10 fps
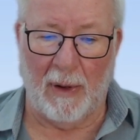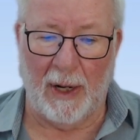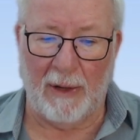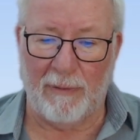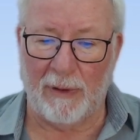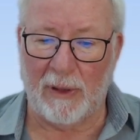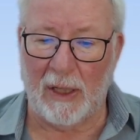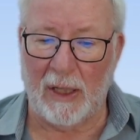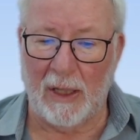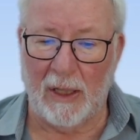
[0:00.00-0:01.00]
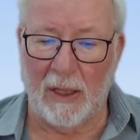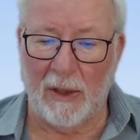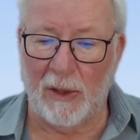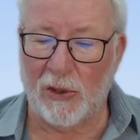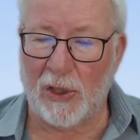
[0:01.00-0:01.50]
And fifthly,
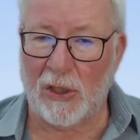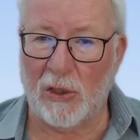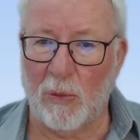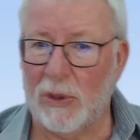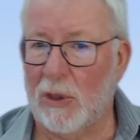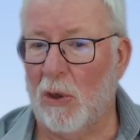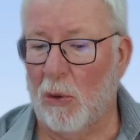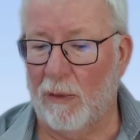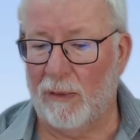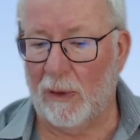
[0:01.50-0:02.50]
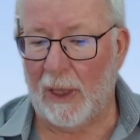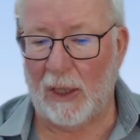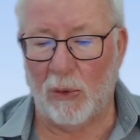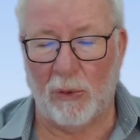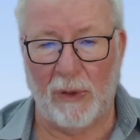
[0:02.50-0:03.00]
the instruction wasn't lawful
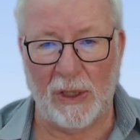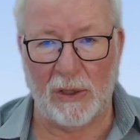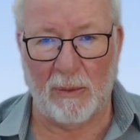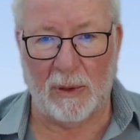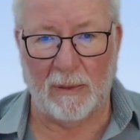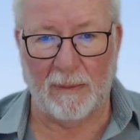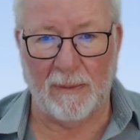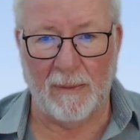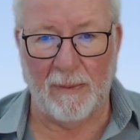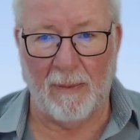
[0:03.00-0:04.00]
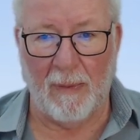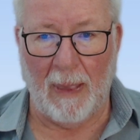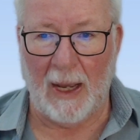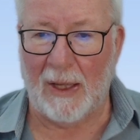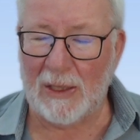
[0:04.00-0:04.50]
and or reasonable.
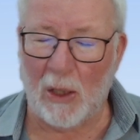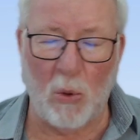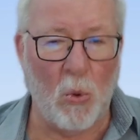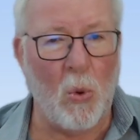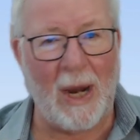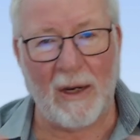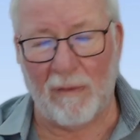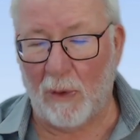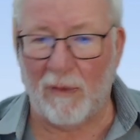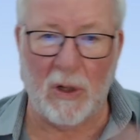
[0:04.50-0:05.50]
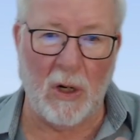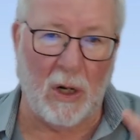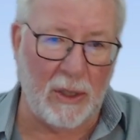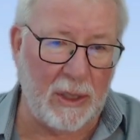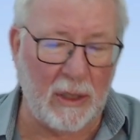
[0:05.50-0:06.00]
Now, there's a whole whack of law. I've got an
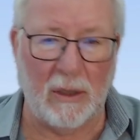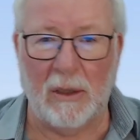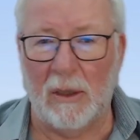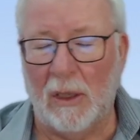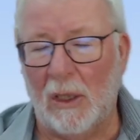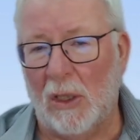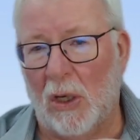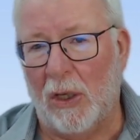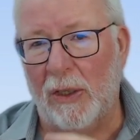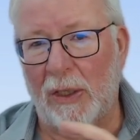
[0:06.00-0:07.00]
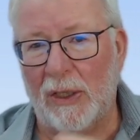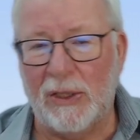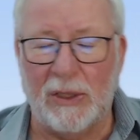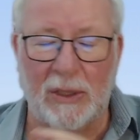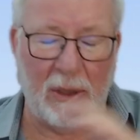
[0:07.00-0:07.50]
article on
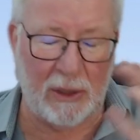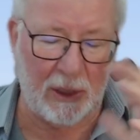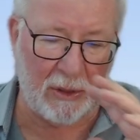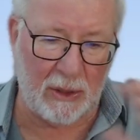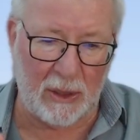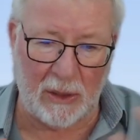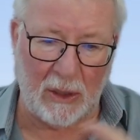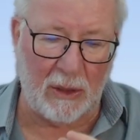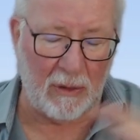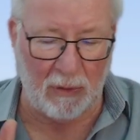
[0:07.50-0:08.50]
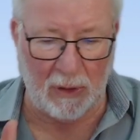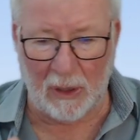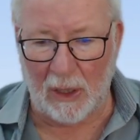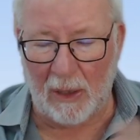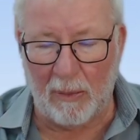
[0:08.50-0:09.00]
this, etc.,
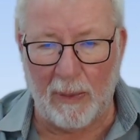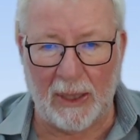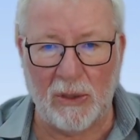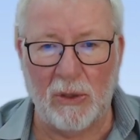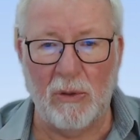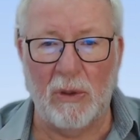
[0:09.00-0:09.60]
written, and I'm about to do